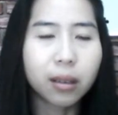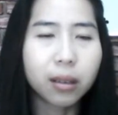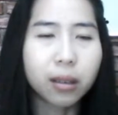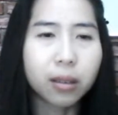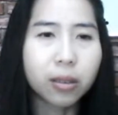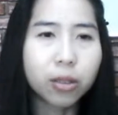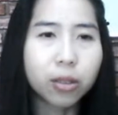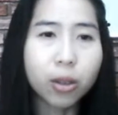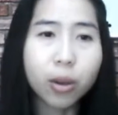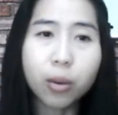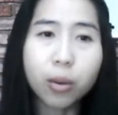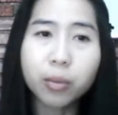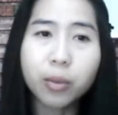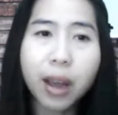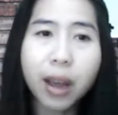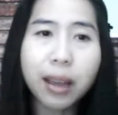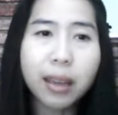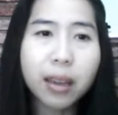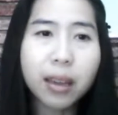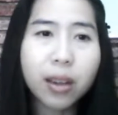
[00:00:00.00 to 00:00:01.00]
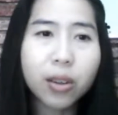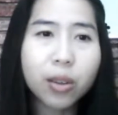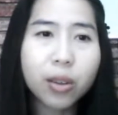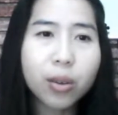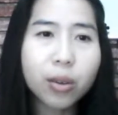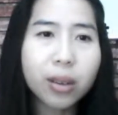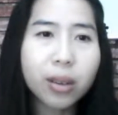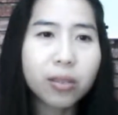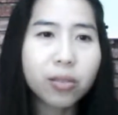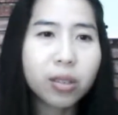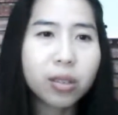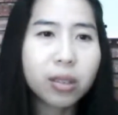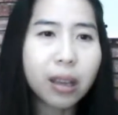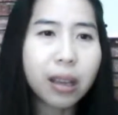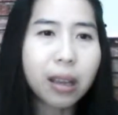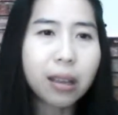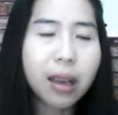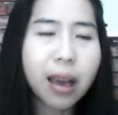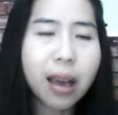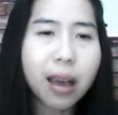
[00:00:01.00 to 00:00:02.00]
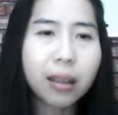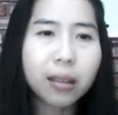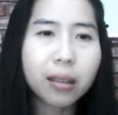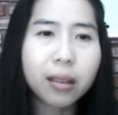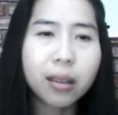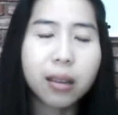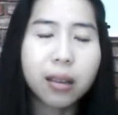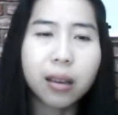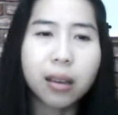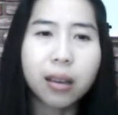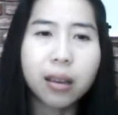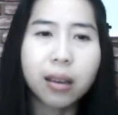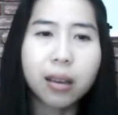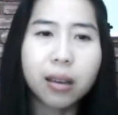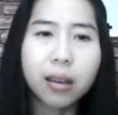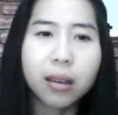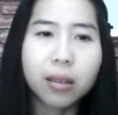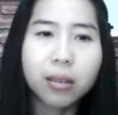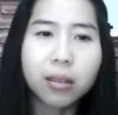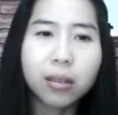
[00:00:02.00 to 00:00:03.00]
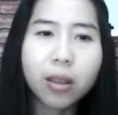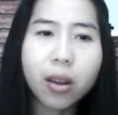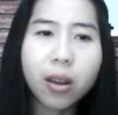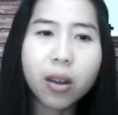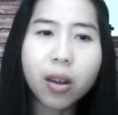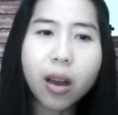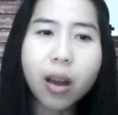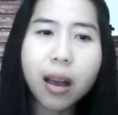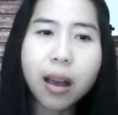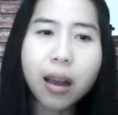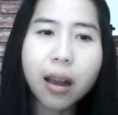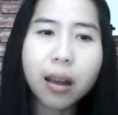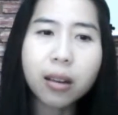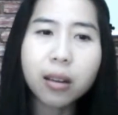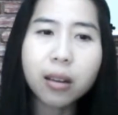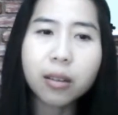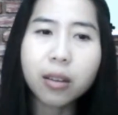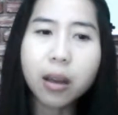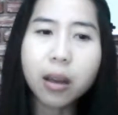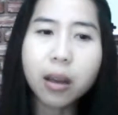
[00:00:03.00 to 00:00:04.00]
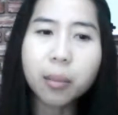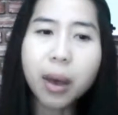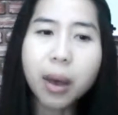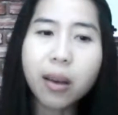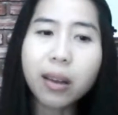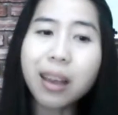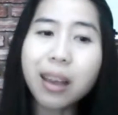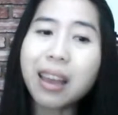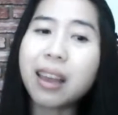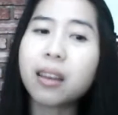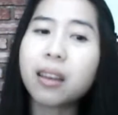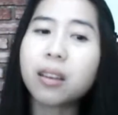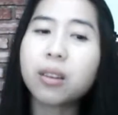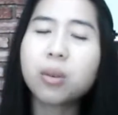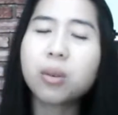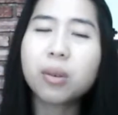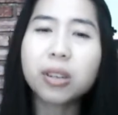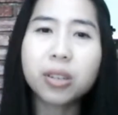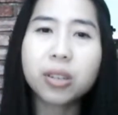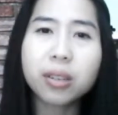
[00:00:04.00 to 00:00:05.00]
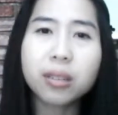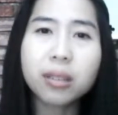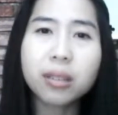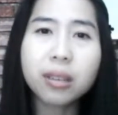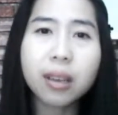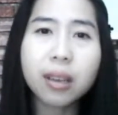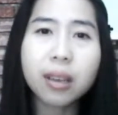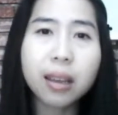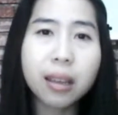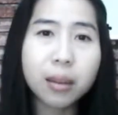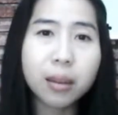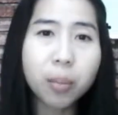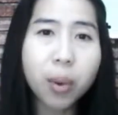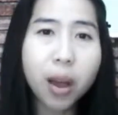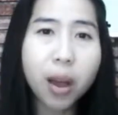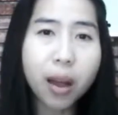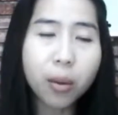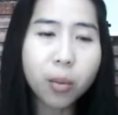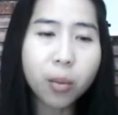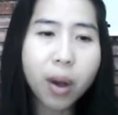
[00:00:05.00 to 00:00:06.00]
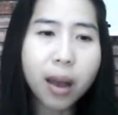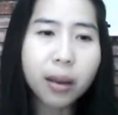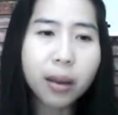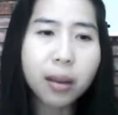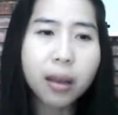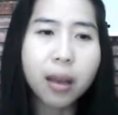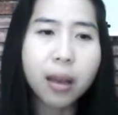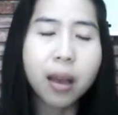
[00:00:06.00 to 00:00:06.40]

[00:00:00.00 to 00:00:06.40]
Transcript: So right here you can see that there are about 8 questions in part 1.